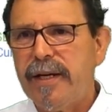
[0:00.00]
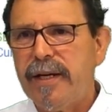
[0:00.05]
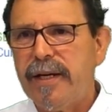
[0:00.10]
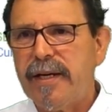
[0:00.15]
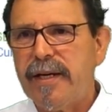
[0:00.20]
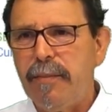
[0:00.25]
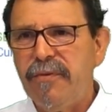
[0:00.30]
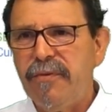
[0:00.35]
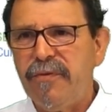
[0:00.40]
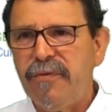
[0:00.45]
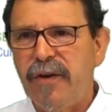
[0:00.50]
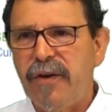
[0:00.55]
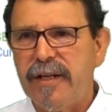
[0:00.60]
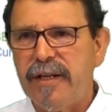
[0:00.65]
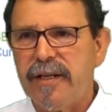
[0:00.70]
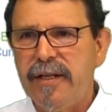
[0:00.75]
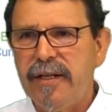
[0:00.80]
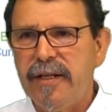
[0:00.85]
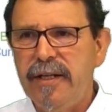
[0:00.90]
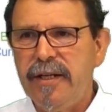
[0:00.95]
come
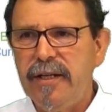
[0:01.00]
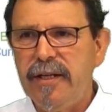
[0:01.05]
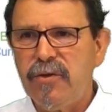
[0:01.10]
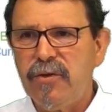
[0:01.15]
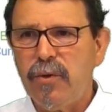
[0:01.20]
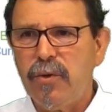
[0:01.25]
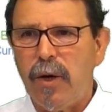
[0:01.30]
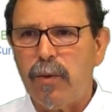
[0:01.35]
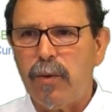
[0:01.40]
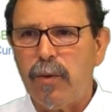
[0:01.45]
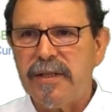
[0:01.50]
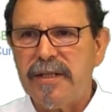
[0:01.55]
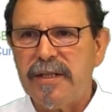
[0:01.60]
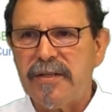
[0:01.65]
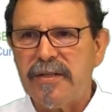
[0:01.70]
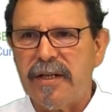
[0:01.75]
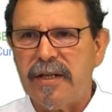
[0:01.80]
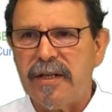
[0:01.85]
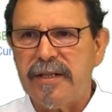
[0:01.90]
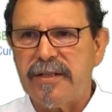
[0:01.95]
finally to our
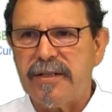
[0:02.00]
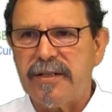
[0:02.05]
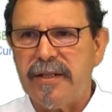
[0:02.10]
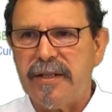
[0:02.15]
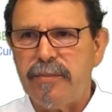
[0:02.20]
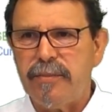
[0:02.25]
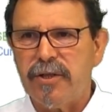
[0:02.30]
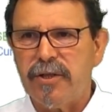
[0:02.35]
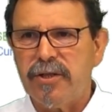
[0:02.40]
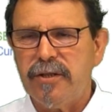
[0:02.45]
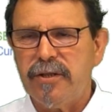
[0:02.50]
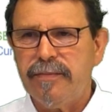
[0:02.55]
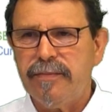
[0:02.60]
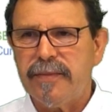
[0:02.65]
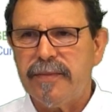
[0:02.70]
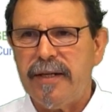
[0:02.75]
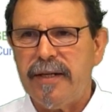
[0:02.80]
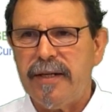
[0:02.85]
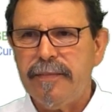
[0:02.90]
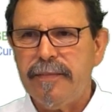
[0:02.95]
desired temperature,
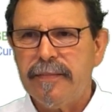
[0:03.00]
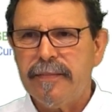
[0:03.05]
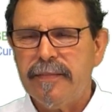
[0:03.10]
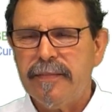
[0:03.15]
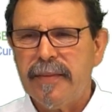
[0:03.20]
yeah,